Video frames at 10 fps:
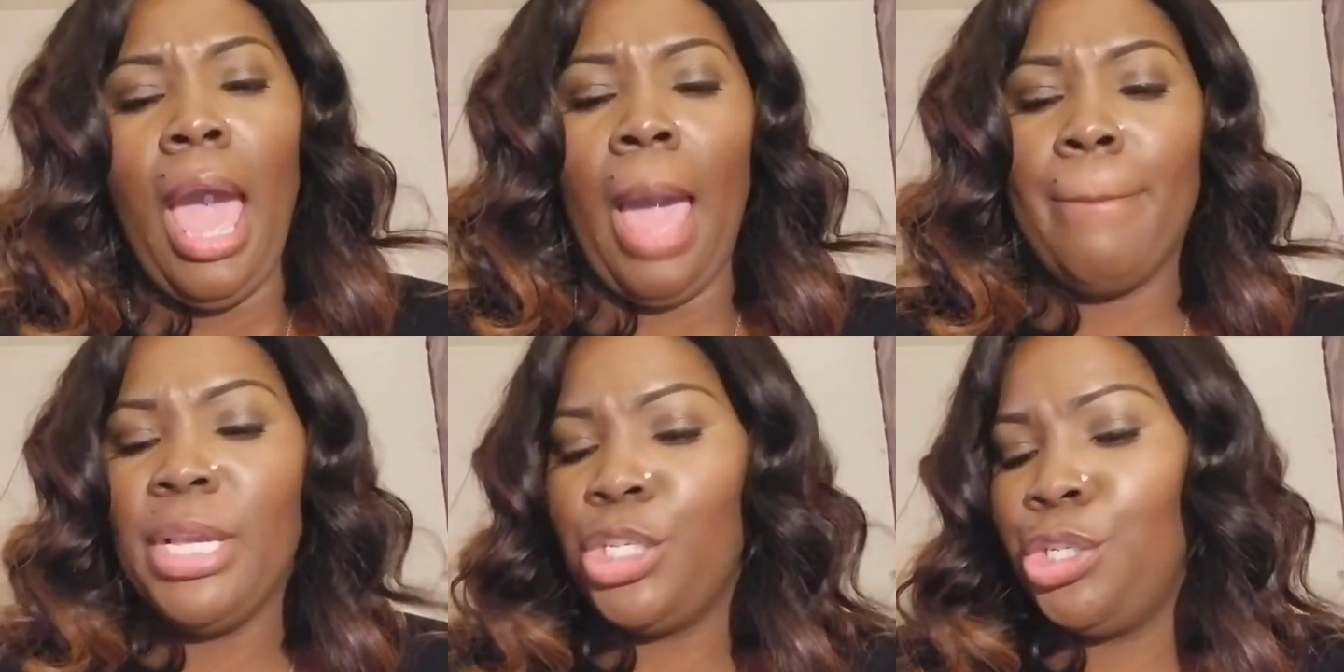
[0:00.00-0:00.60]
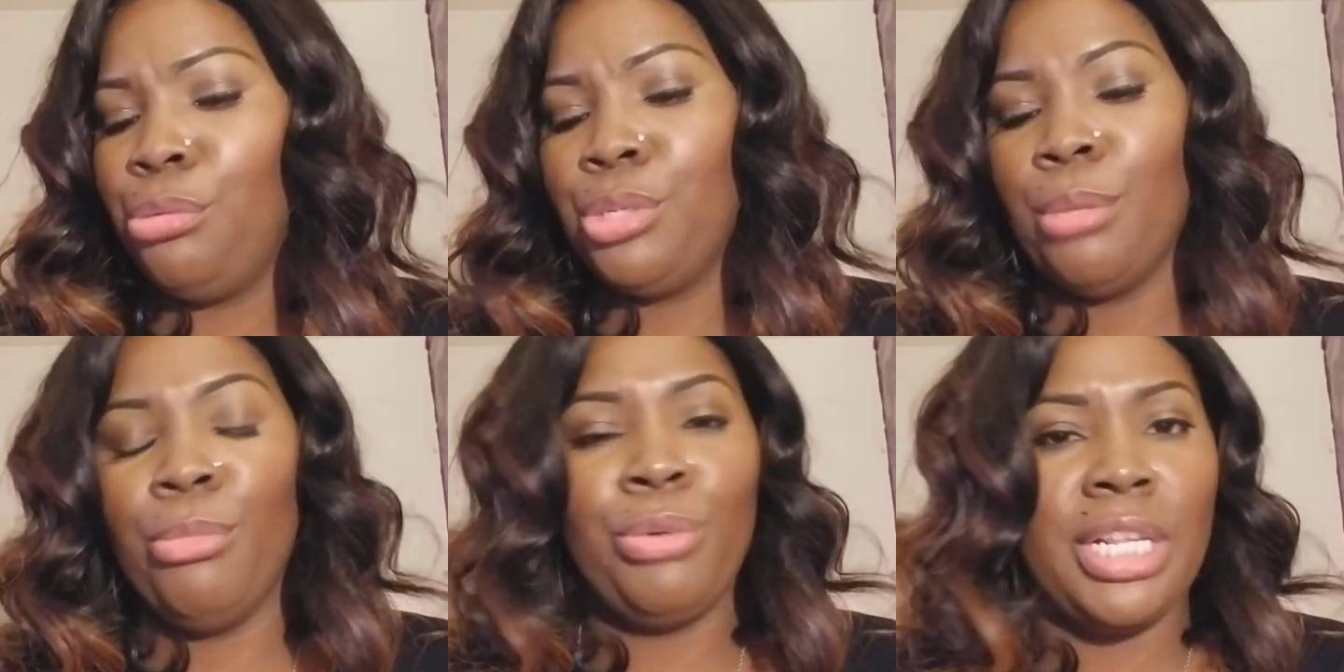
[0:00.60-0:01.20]
I miss yous,
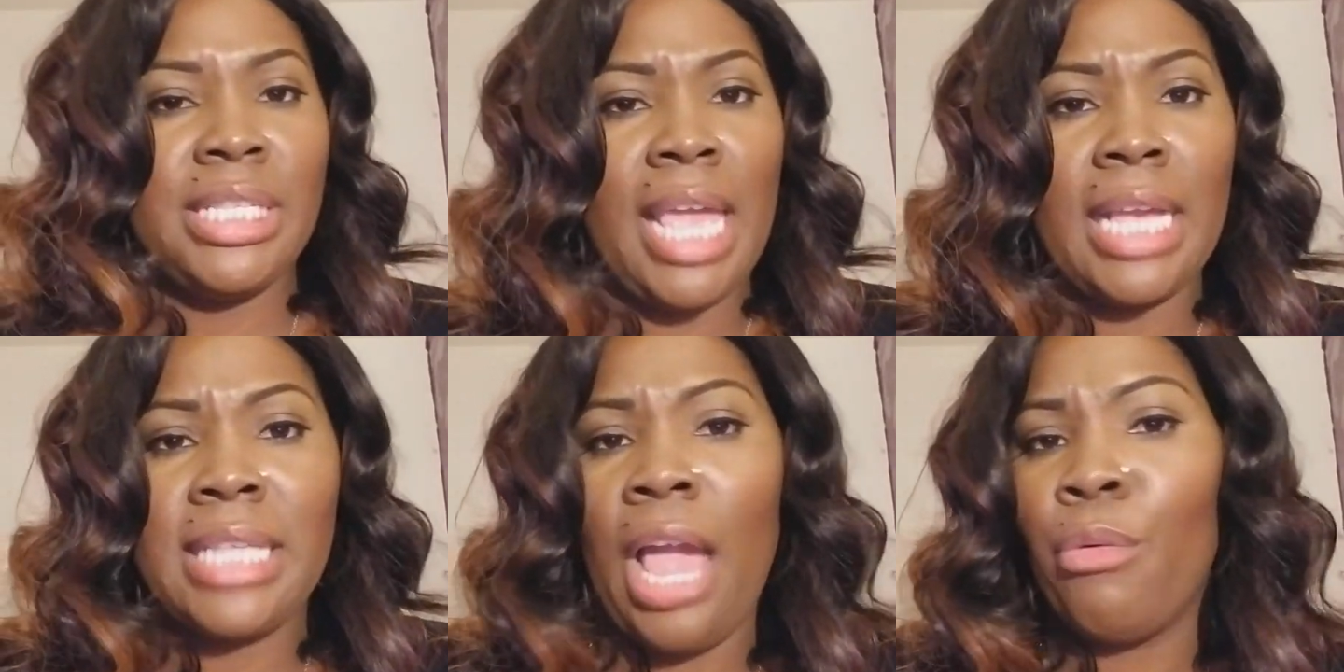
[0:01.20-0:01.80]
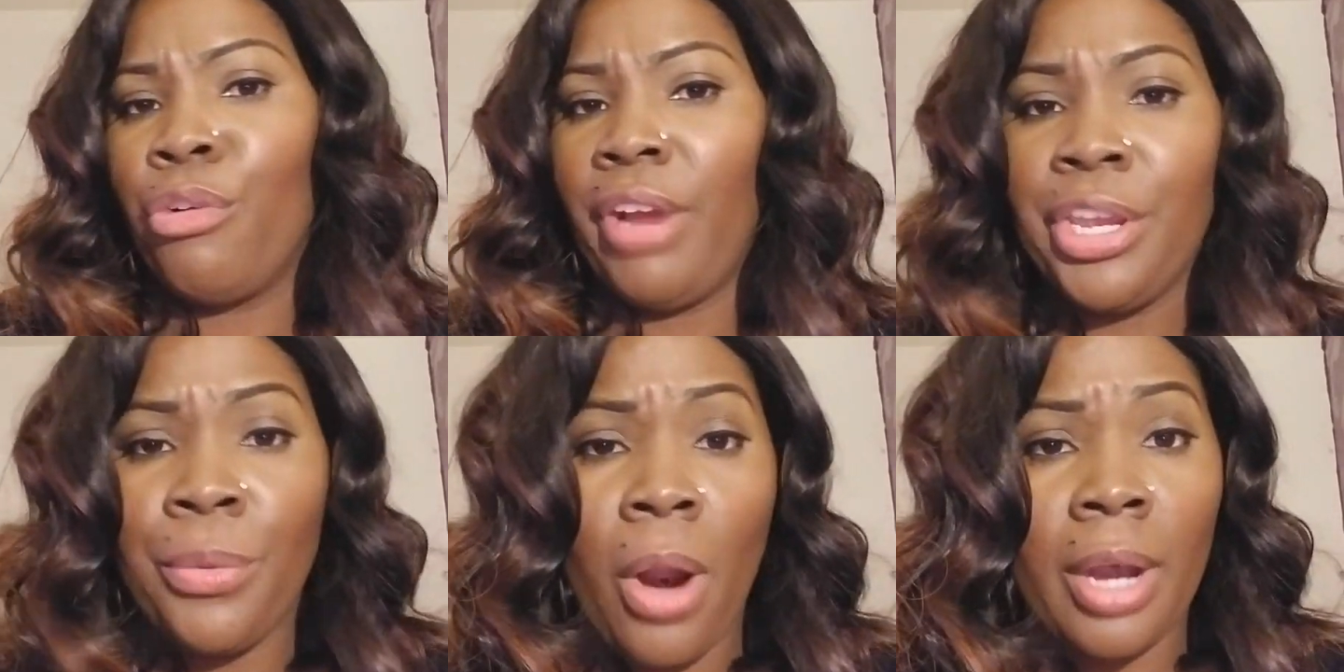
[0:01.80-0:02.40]
good morning texts, how great
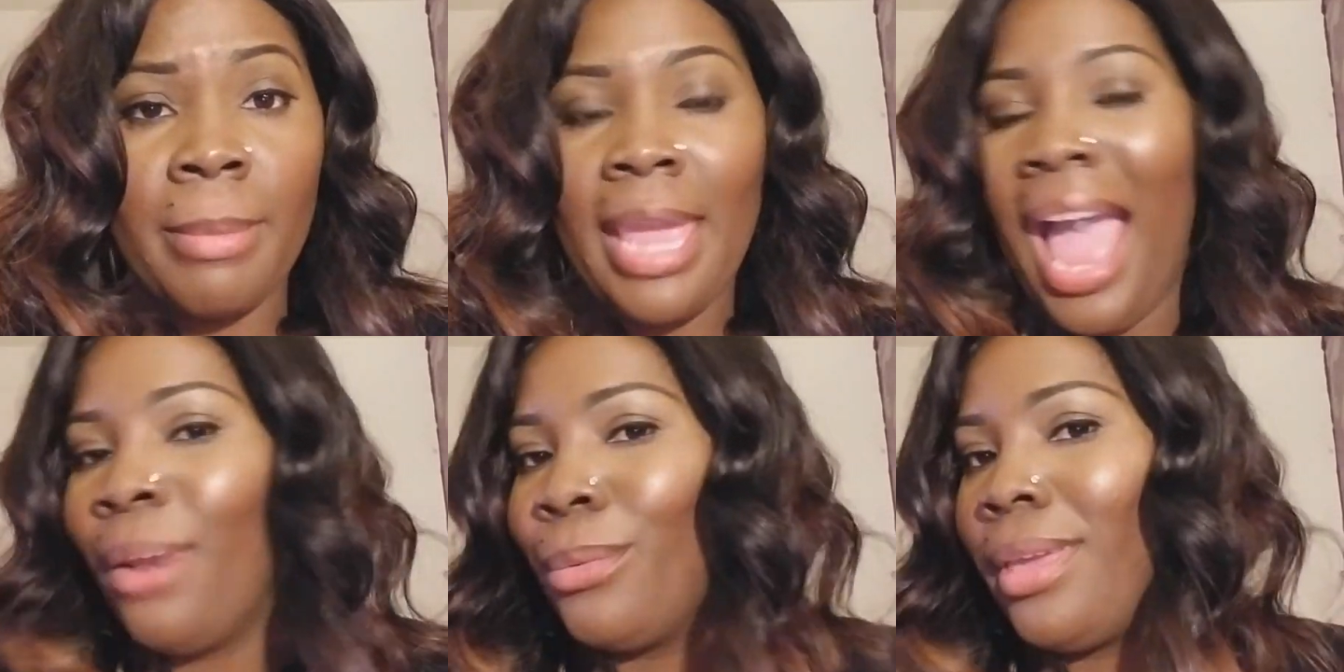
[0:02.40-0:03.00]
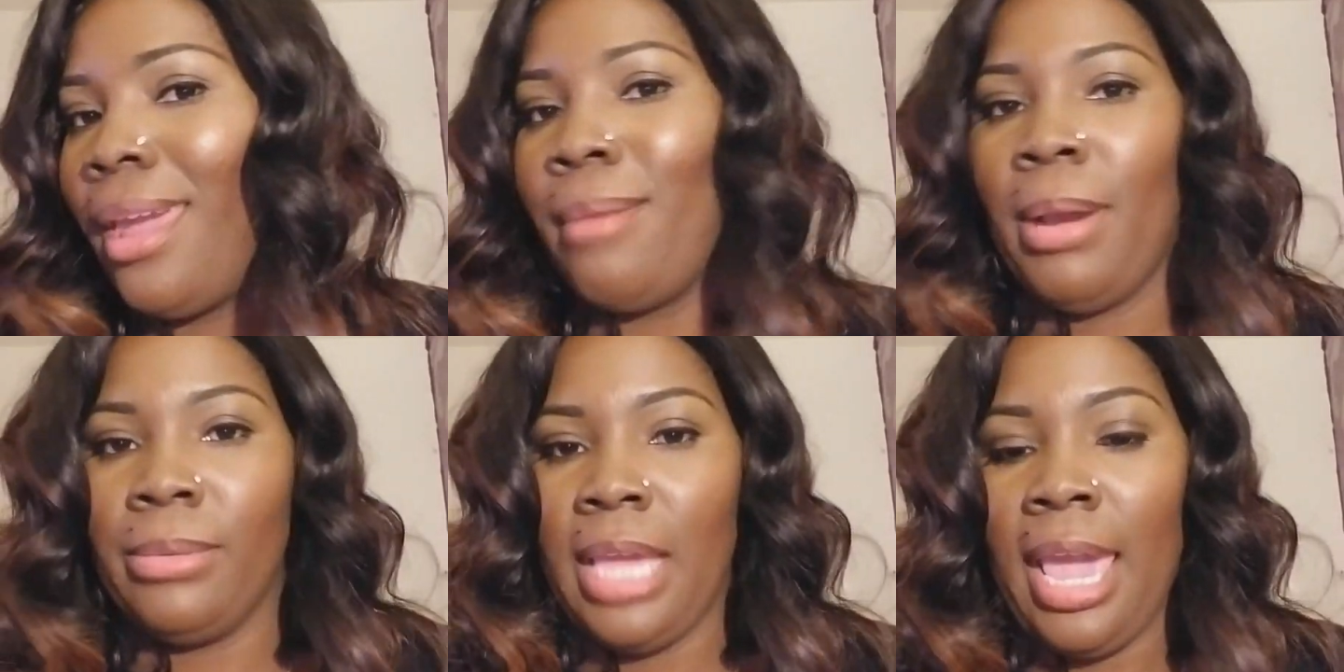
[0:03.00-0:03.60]
you are to me. I don't care
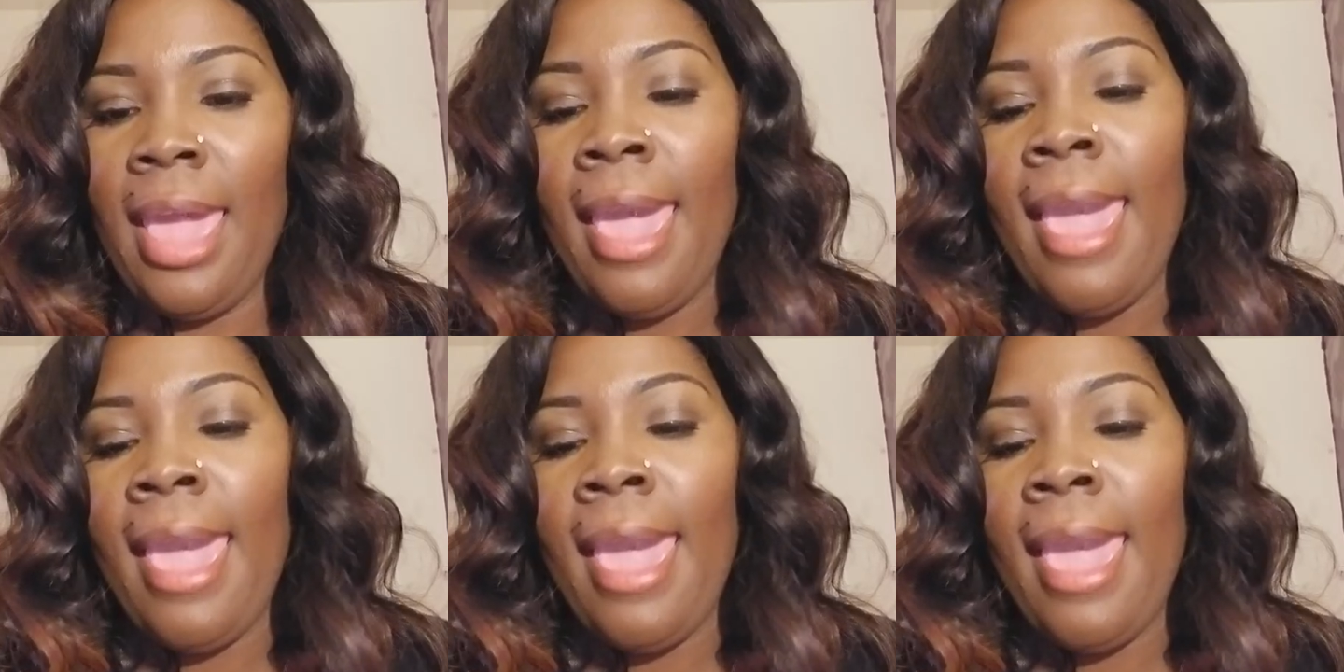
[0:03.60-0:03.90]
about that.